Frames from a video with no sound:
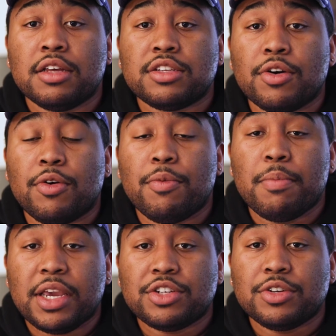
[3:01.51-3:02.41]
So
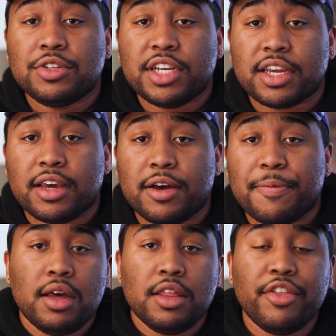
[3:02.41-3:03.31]
make sure you check it out.
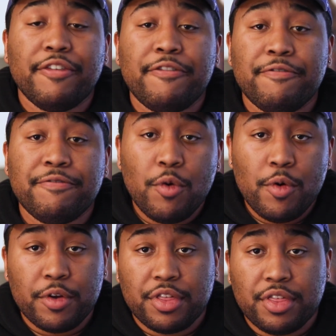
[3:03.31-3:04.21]
The
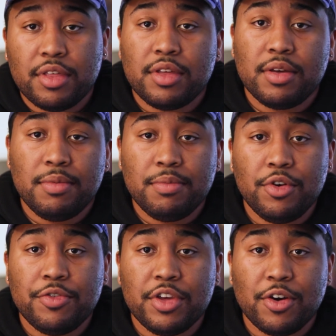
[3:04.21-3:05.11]
fourth
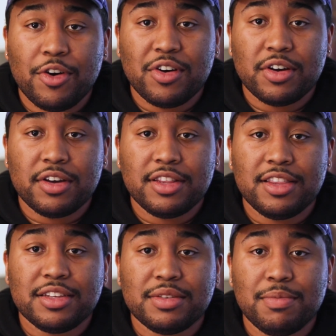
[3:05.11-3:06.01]
movie
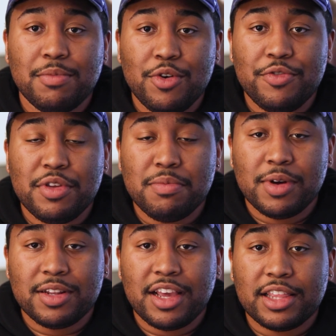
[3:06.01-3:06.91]
on this Movie
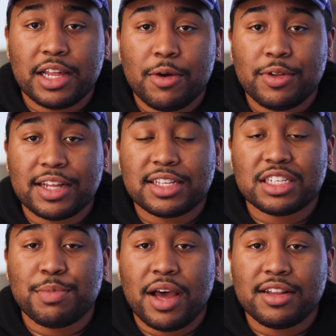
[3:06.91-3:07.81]
Monday that I would like to
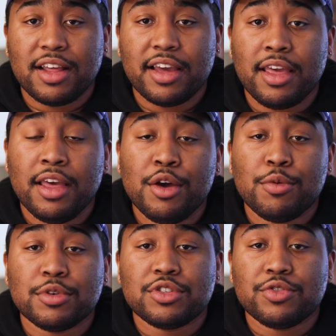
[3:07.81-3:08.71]
spotlight
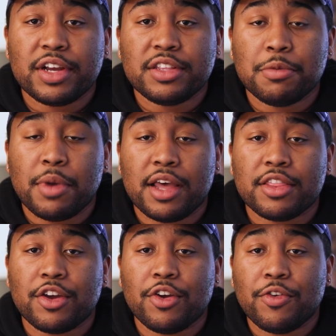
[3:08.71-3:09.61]
was directed by
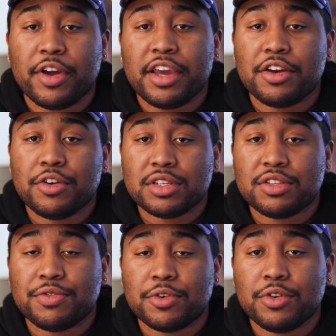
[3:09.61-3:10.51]
the great
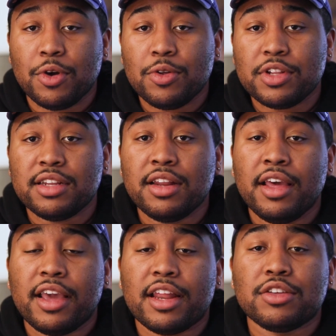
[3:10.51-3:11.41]
Christopher Nolan,
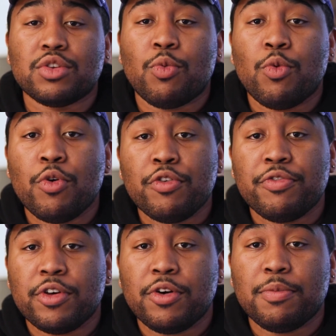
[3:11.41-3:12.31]
and it is a war
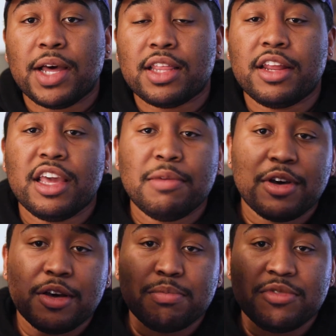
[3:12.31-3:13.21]
film by the name
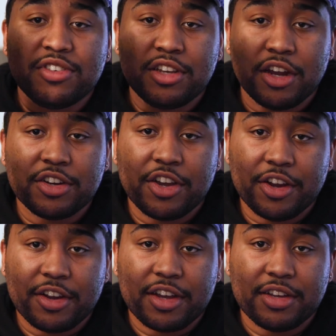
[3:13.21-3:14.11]
of
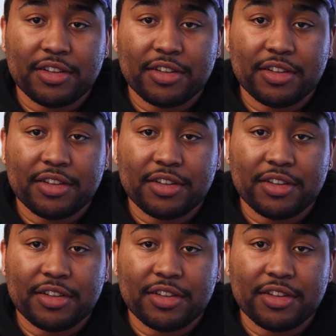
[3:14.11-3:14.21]
Dunkirk.